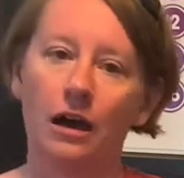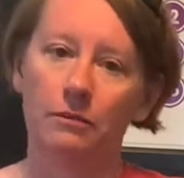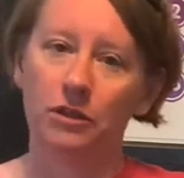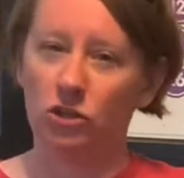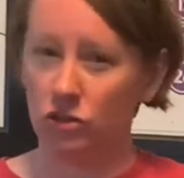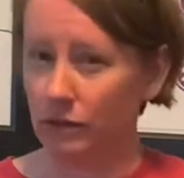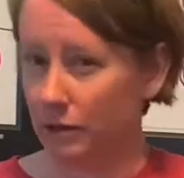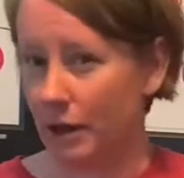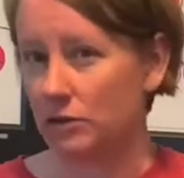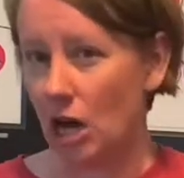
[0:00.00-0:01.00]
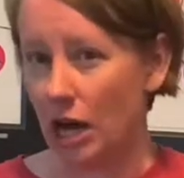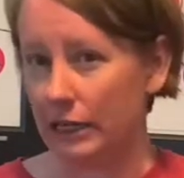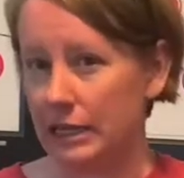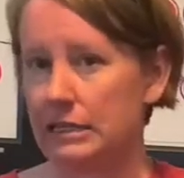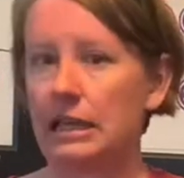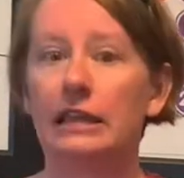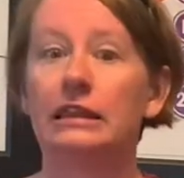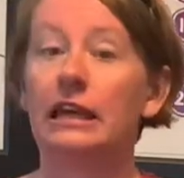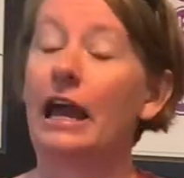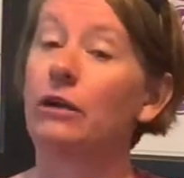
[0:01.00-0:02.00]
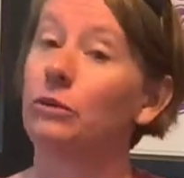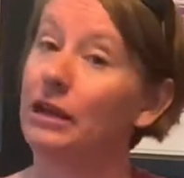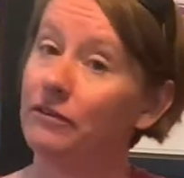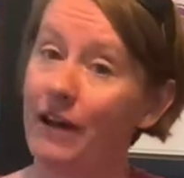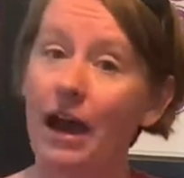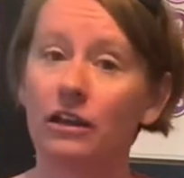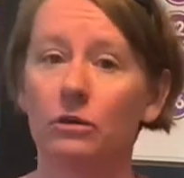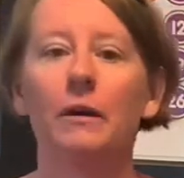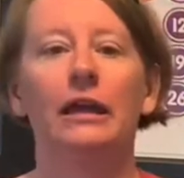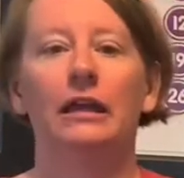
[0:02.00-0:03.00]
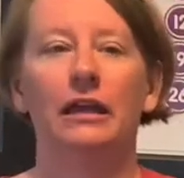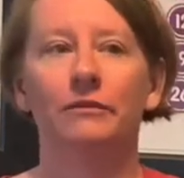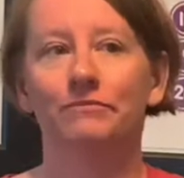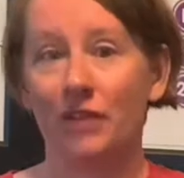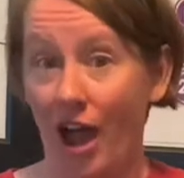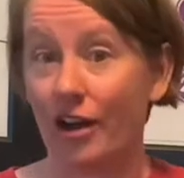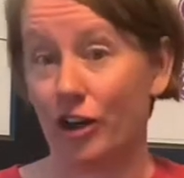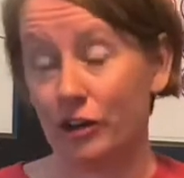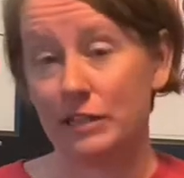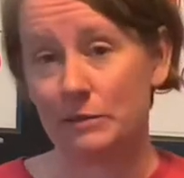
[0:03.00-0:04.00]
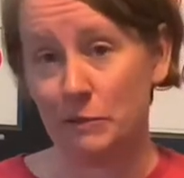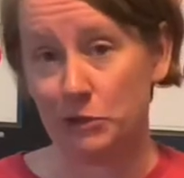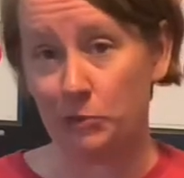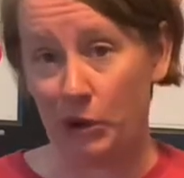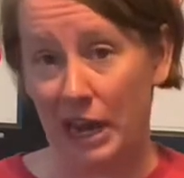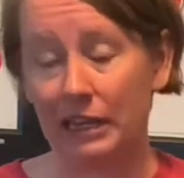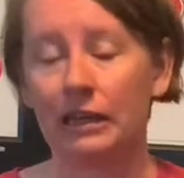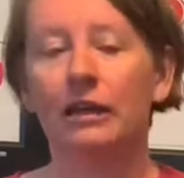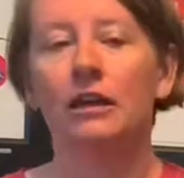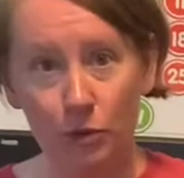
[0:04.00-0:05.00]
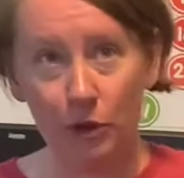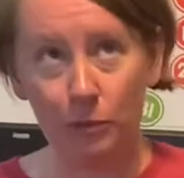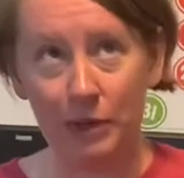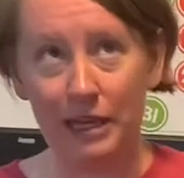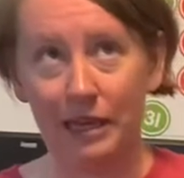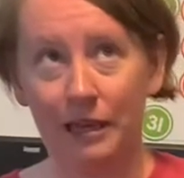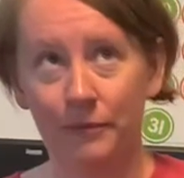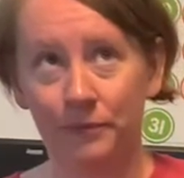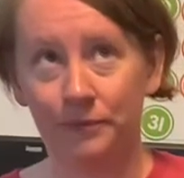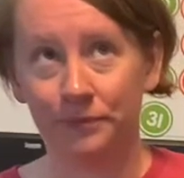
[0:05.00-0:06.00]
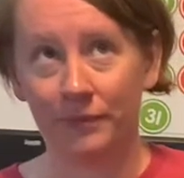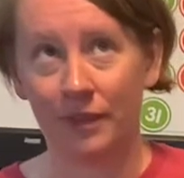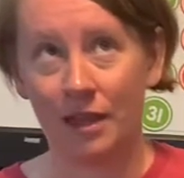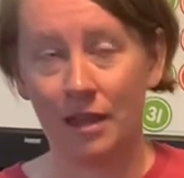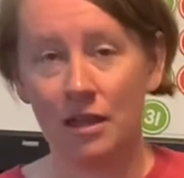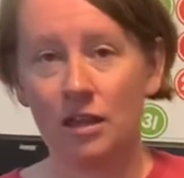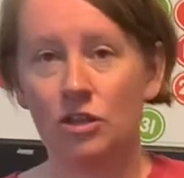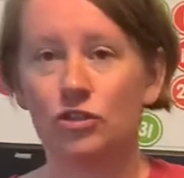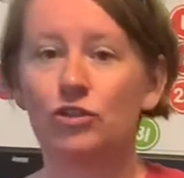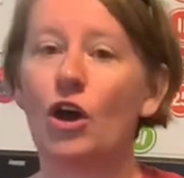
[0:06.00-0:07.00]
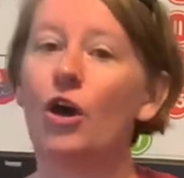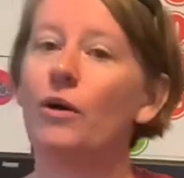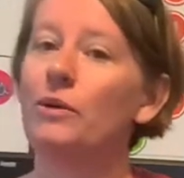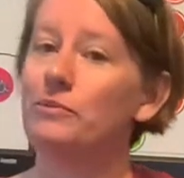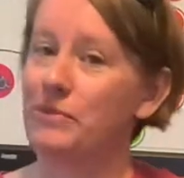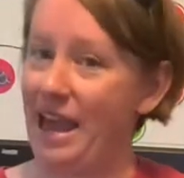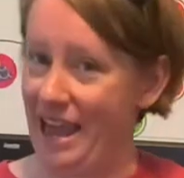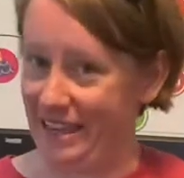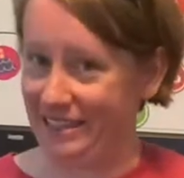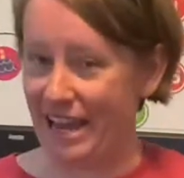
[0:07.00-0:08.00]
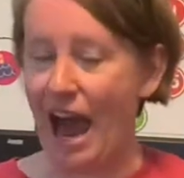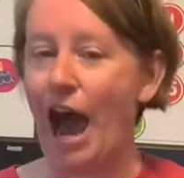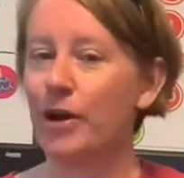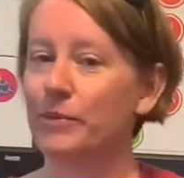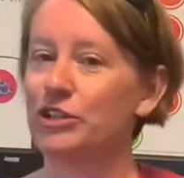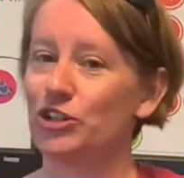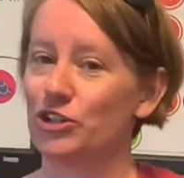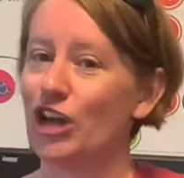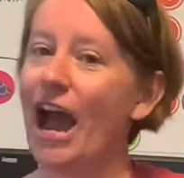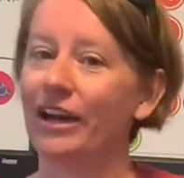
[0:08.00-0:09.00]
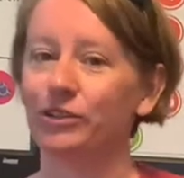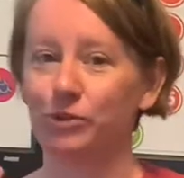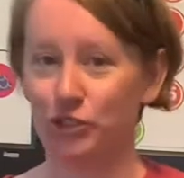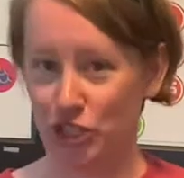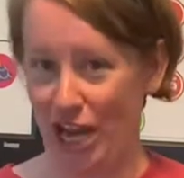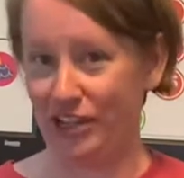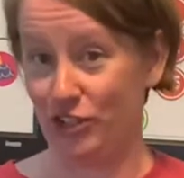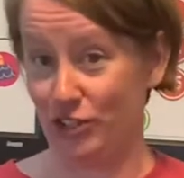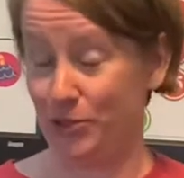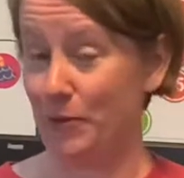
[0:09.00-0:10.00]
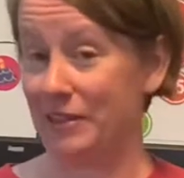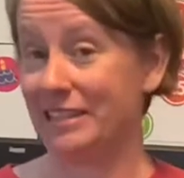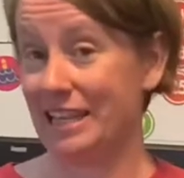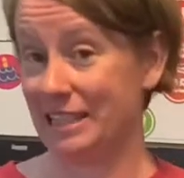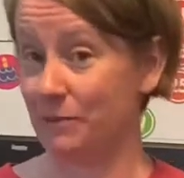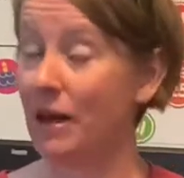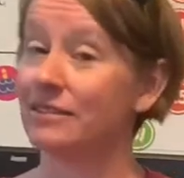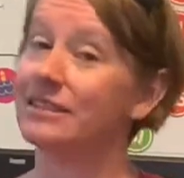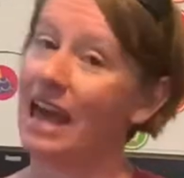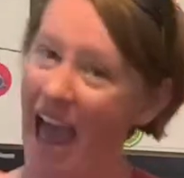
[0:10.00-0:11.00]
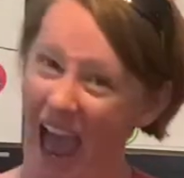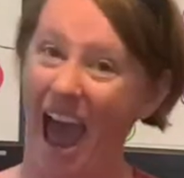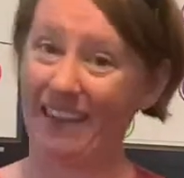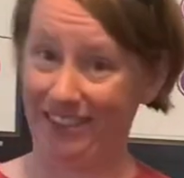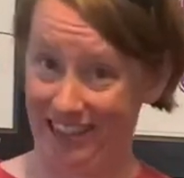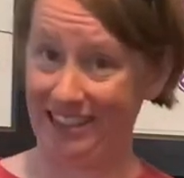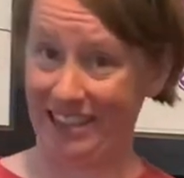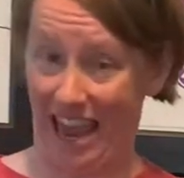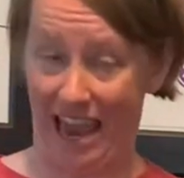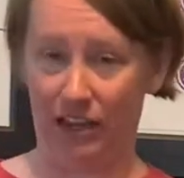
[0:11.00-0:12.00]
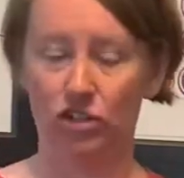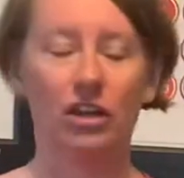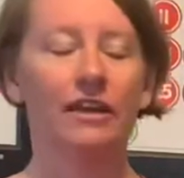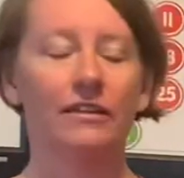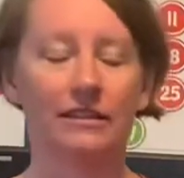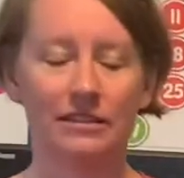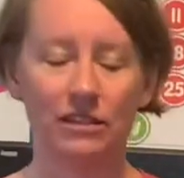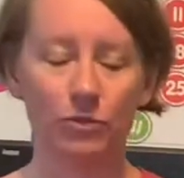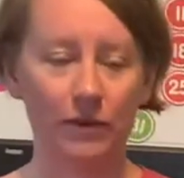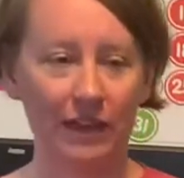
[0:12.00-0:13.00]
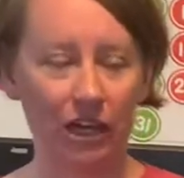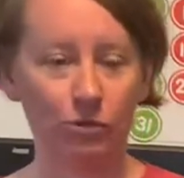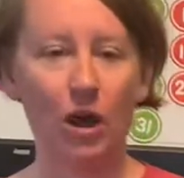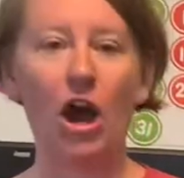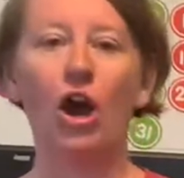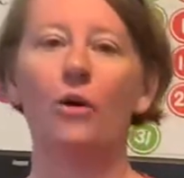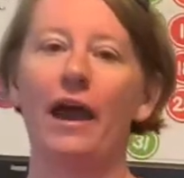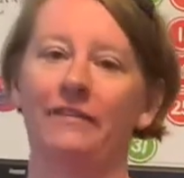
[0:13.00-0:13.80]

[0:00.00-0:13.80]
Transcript: usually around August, and then I reevaluate it at our Christmas break. You will be so amazed at how much your child will change in 6 months at this age. This is when they grow and